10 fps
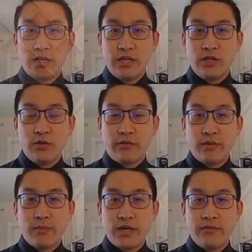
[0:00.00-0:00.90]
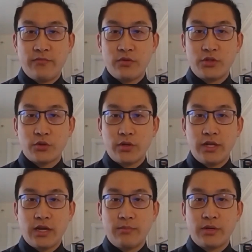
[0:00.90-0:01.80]
Thank you everybody for
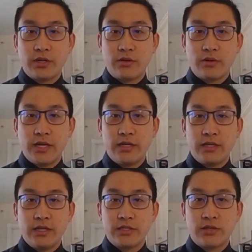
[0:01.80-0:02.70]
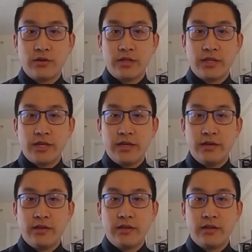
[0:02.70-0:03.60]
joining. I'm gonna go ahead and get started then.